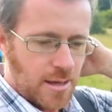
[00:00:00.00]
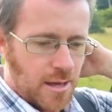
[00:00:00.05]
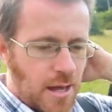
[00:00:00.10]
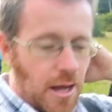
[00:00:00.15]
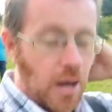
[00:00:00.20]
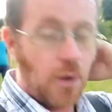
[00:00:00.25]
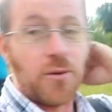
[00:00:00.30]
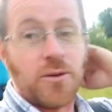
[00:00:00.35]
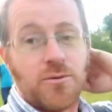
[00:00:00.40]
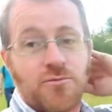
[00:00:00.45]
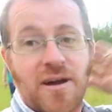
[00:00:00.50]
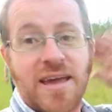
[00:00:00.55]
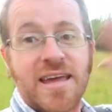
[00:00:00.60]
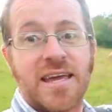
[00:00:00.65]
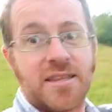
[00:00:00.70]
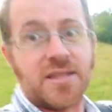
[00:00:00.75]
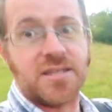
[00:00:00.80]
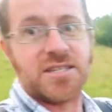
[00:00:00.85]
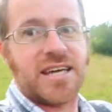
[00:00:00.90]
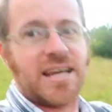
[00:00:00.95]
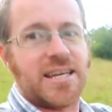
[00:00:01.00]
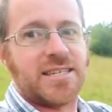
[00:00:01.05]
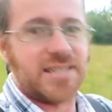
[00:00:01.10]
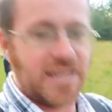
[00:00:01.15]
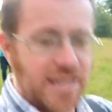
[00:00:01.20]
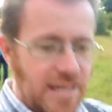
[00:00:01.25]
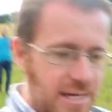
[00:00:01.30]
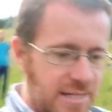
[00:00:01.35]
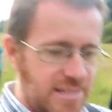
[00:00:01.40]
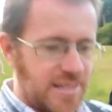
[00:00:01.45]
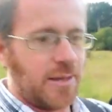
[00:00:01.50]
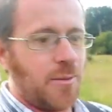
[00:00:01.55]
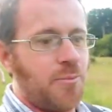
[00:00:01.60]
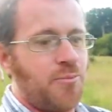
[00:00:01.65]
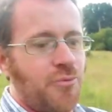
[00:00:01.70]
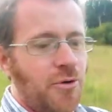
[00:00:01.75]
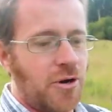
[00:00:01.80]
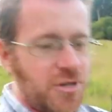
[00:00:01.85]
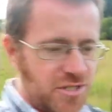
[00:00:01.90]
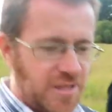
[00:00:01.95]
oh, and the rake and the secateurs and the
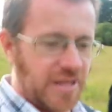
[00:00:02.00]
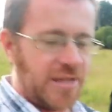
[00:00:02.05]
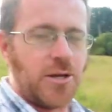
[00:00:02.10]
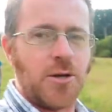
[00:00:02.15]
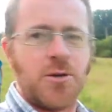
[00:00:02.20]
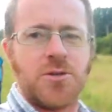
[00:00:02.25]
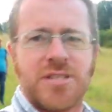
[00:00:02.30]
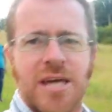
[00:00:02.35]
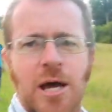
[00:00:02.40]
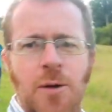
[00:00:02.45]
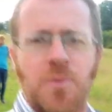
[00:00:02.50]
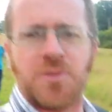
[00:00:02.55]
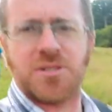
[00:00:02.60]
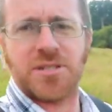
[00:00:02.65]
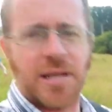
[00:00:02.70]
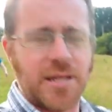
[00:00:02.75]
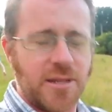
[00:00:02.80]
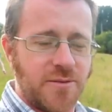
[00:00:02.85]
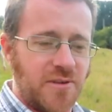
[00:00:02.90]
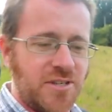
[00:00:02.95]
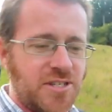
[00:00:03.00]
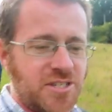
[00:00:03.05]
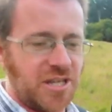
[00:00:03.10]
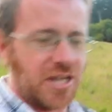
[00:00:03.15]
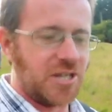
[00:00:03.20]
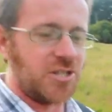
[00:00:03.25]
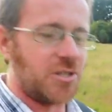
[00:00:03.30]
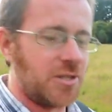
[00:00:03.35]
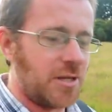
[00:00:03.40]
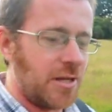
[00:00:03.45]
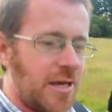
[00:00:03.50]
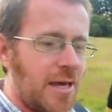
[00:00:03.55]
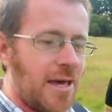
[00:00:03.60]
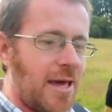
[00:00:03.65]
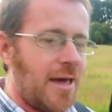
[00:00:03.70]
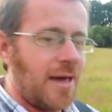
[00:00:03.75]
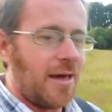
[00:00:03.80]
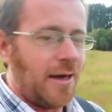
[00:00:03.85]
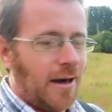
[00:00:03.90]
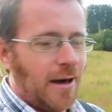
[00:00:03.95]
brush they used to help us clear the vegetation.
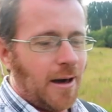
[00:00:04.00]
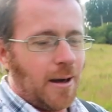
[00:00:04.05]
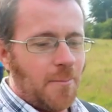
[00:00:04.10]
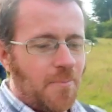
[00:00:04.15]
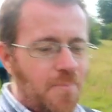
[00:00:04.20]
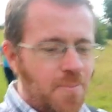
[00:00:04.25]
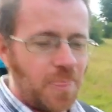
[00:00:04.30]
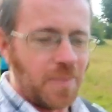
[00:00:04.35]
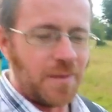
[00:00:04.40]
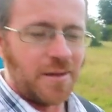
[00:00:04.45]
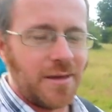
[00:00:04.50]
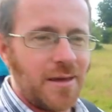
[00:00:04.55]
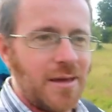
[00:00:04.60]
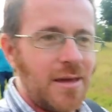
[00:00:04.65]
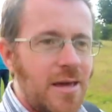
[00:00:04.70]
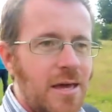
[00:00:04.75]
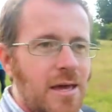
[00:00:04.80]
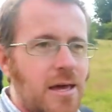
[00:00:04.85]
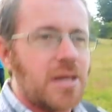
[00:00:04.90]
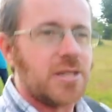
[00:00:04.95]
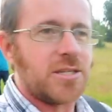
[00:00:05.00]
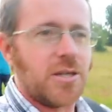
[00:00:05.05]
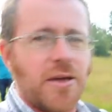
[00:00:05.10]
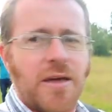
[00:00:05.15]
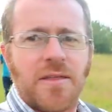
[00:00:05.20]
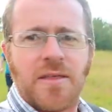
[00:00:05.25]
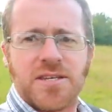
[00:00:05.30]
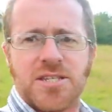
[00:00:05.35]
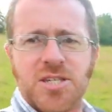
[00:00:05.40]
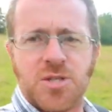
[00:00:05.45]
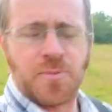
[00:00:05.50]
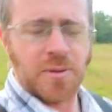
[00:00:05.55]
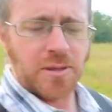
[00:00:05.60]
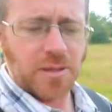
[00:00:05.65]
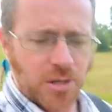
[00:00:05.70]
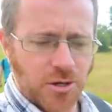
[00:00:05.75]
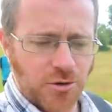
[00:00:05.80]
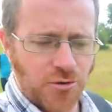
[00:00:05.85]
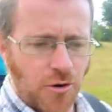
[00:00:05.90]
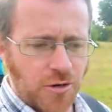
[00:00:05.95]
Um, so yeah, this has been
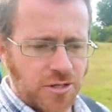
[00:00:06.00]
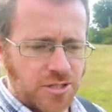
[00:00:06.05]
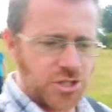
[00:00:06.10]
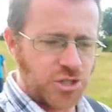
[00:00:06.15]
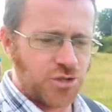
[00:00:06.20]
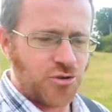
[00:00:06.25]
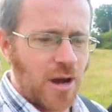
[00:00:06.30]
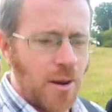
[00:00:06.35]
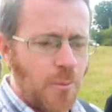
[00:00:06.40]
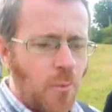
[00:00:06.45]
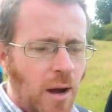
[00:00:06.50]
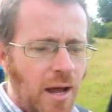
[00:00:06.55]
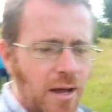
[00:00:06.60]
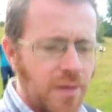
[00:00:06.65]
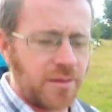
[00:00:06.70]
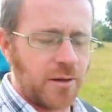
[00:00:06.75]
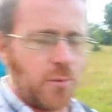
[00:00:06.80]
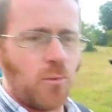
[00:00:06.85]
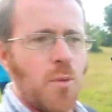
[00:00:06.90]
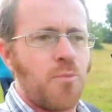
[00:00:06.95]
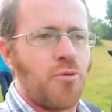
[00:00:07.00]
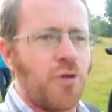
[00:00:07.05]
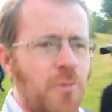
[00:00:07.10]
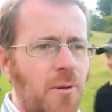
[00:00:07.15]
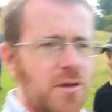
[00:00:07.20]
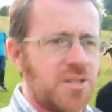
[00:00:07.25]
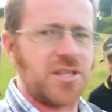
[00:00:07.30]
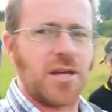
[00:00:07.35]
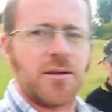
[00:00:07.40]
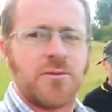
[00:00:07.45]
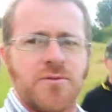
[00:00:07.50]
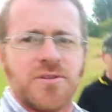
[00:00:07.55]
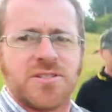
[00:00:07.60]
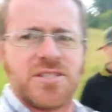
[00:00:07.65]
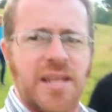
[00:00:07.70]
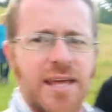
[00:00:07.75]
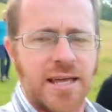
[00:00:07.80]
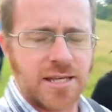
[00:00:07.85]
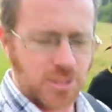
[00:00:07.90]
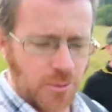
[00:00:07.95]
the Crich Tramway. I think we're pretty much done for
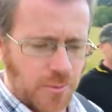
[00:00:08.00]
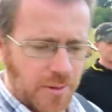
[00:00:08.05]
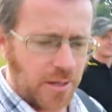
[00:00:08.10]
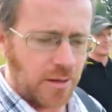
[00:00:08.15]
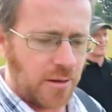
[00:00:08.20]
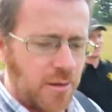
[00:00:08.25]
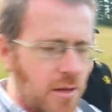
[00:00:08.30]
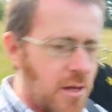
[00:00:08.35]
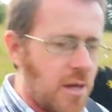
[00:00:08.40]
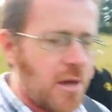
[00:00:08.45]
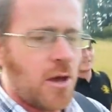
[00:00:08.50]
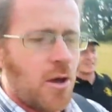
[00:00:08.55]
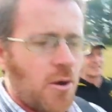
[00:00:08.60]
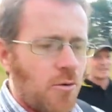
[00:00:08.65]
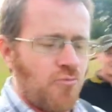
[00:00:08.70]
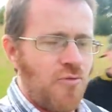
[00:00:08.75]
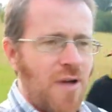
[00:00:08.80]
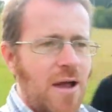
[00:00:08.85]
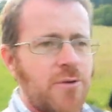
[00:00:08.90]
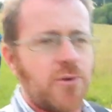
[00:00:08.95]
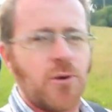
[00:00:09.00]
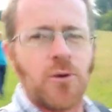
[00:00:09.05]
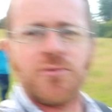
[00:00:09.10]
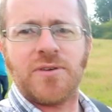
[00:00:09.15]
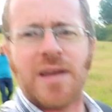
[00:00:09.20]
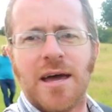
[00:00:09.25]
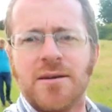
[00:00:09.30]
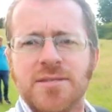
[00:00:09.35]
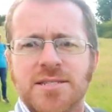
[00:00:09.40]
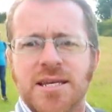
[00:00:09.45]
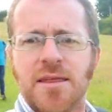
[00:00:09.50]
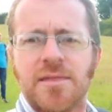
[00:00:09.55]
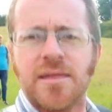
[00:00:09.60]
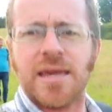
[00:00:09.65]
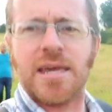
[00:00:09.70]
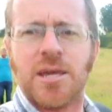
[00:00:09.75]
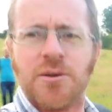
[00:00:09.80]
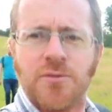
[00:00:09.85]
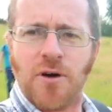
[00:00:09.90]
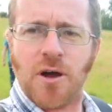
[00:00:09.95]
today. So we're going to round off now and say
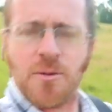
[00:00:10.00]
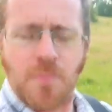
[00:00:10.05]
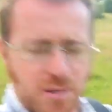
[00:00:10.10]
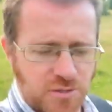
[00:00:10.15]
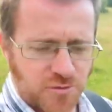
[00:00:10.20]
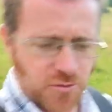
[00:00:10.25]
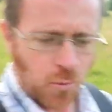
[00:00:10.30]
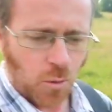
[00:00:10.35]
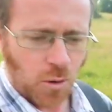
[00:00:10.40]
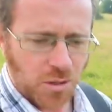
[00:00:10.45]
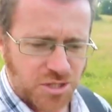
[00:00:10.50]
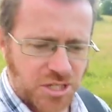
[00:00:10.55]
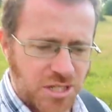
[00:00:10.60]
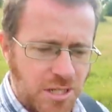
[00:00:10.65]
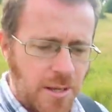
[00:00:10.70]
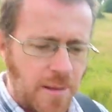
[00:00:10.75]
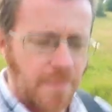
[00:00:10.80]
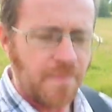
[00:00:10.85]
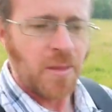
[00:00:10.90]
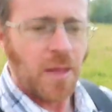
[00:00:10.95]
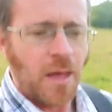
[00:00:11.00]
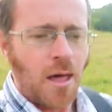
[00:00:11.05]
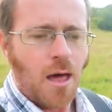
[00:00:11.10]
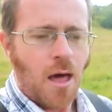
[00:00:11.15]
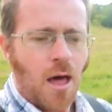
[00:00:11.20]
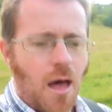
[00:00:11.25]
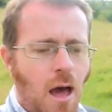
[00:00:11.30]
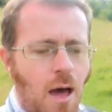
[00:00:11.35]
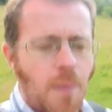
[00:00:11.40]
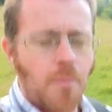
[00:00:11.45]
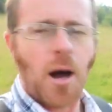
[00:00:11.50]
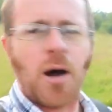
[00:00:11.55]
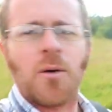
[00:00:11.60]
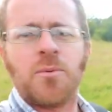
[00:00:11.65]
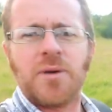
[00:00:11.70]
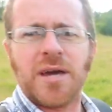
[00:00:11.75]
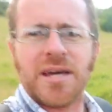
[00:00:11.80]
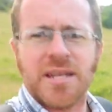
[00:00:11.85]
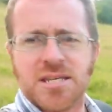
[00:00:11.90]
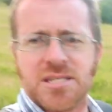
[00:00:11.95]
thank you very much for watching. Um,
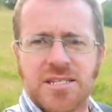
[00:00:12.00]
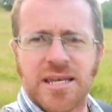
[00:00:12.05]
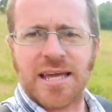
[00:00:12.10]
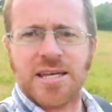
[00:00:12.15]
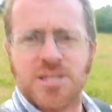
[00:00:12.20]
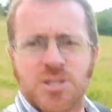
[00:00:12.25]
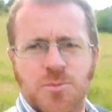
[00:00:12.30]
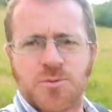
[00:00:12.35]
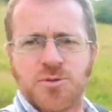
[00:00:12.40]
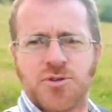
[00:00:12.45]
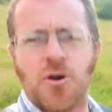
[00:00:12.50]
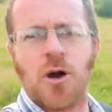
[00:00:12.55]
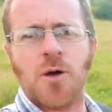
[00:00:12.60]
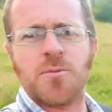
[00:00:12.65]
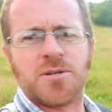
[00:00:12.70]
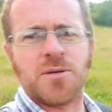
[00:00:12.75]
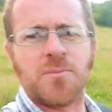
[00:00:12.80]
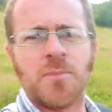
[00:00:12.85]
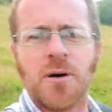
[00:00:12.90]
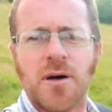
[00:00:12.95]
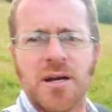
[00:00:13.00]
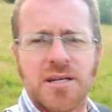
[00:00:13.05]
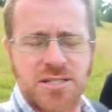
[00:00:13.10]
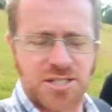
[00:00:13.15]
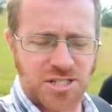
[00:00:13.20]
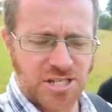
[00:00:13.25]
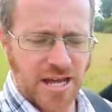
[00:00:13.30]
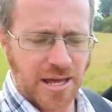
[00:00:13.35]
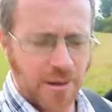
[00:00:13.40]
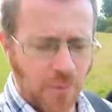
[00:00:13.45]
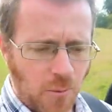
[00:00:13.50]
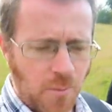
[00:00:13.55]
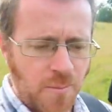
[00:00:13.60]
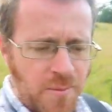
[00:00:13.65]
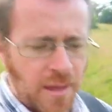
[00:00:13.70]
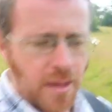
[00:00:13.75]
I'm going to say subscribe to Martin's channel